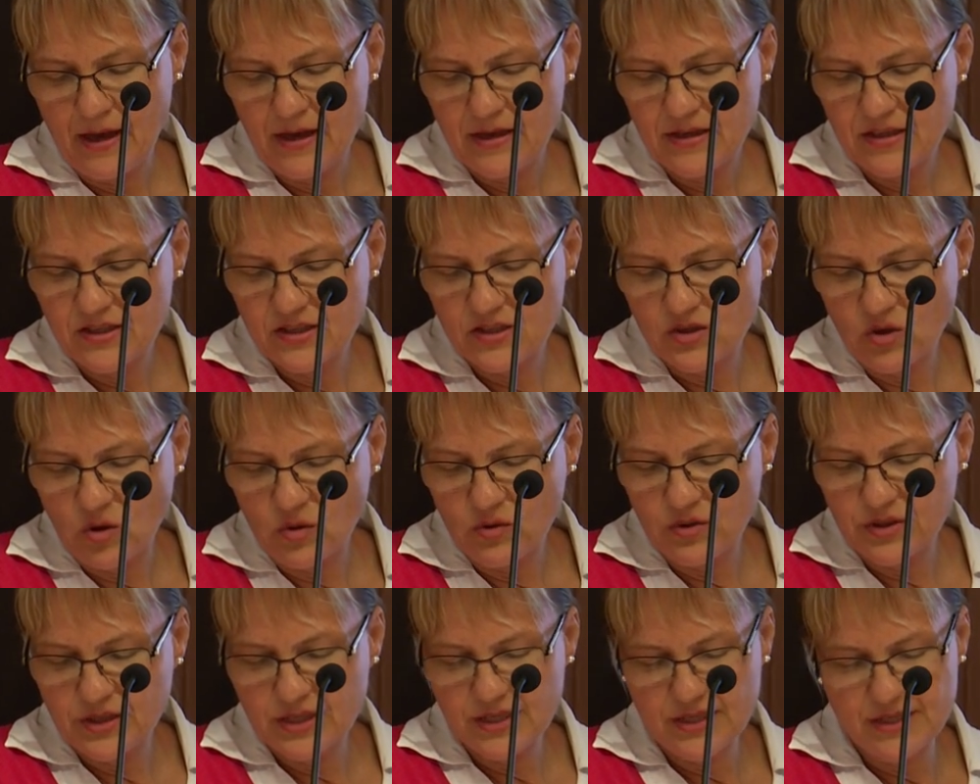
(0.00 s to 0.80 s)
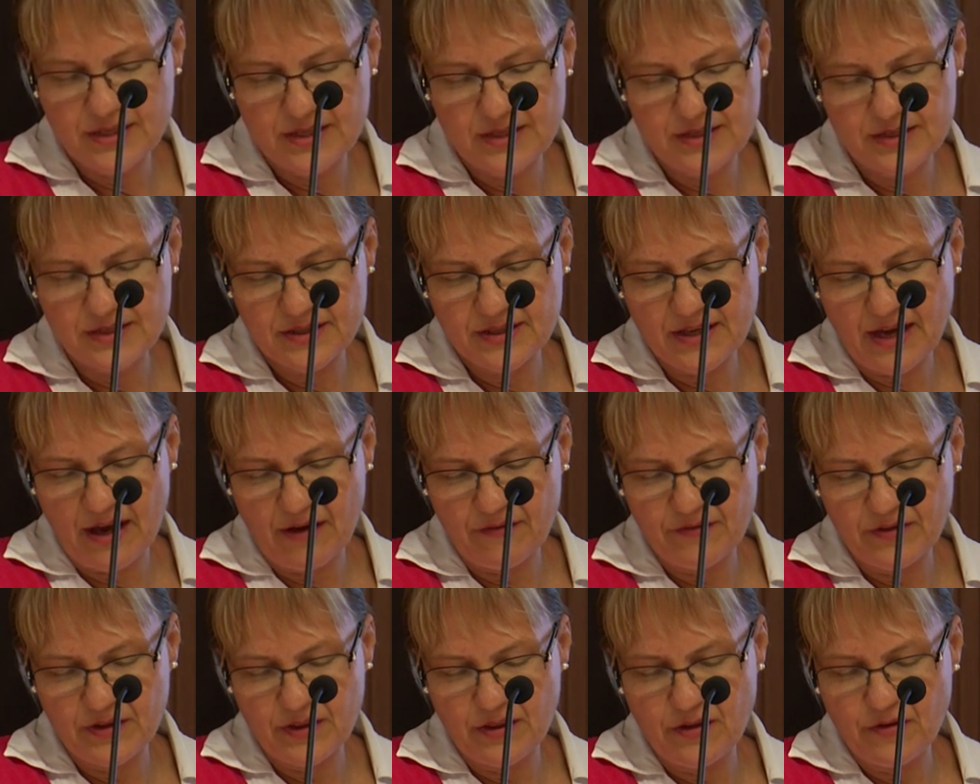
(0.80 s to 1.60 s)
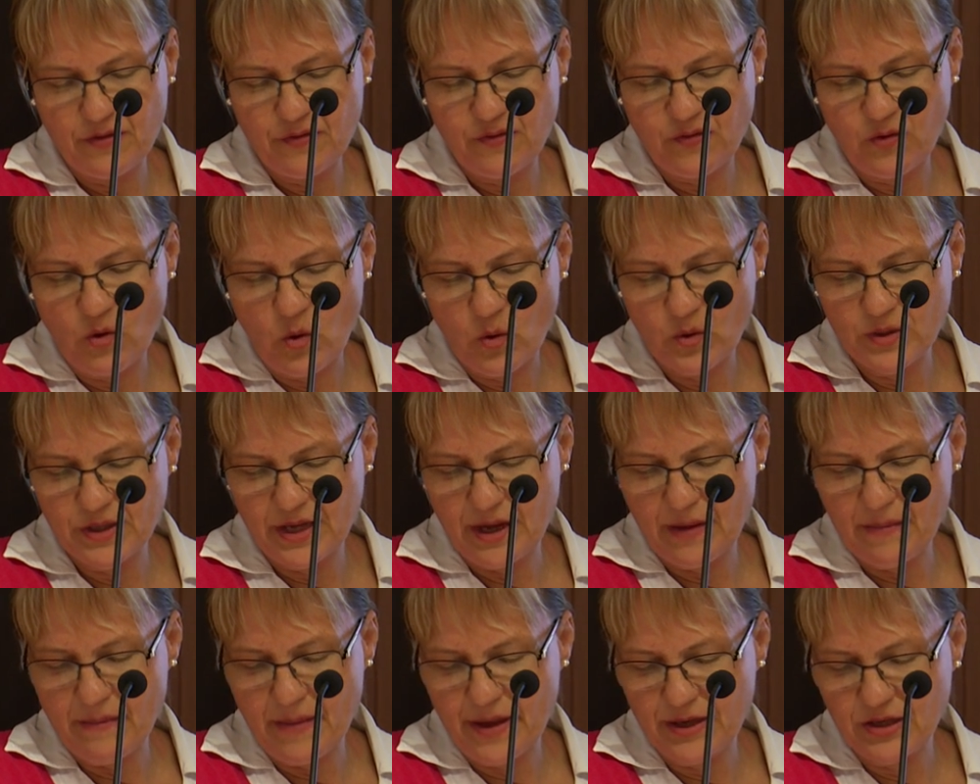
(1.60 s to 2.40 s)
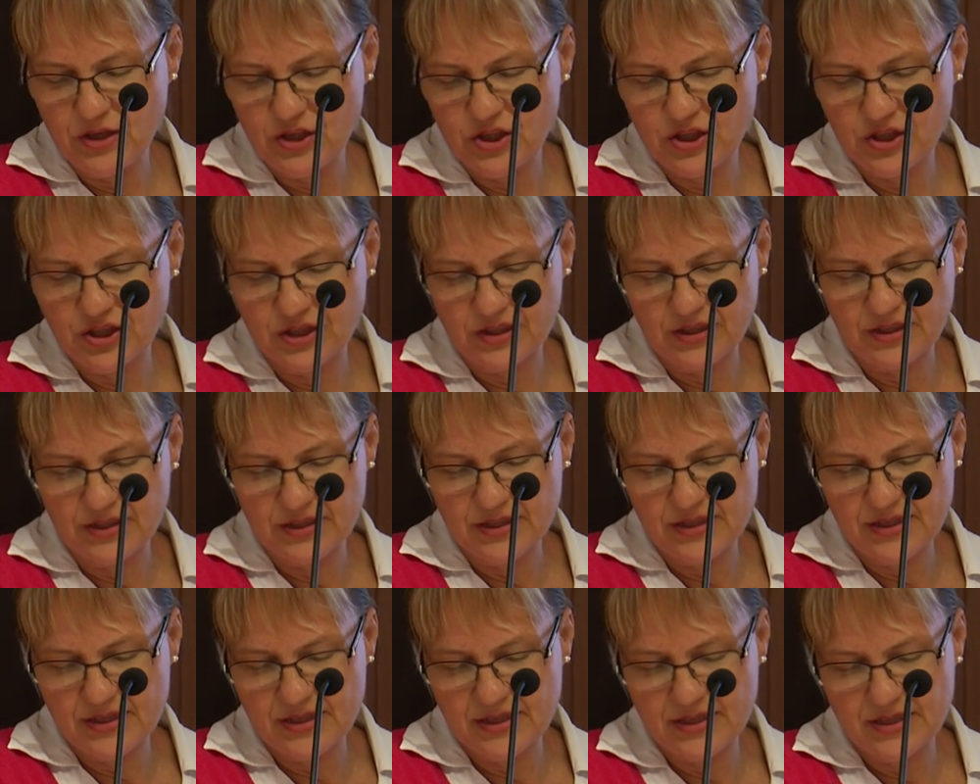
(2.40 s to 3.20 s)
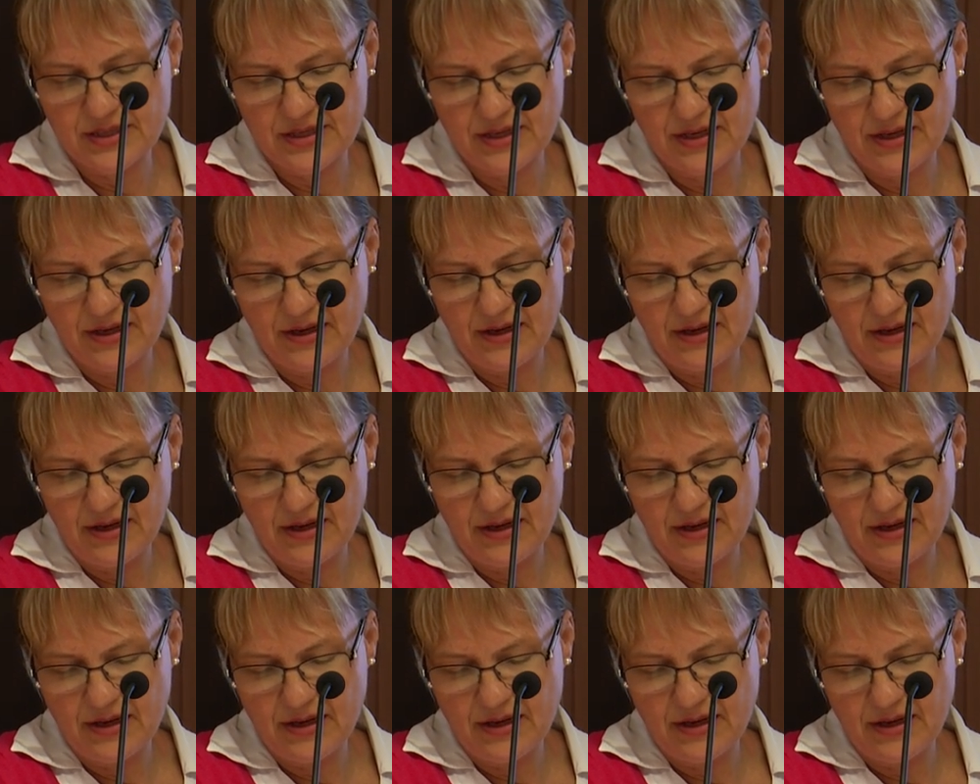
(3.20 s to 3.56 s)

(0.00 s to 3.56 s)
Saunders discovered the four dimensions.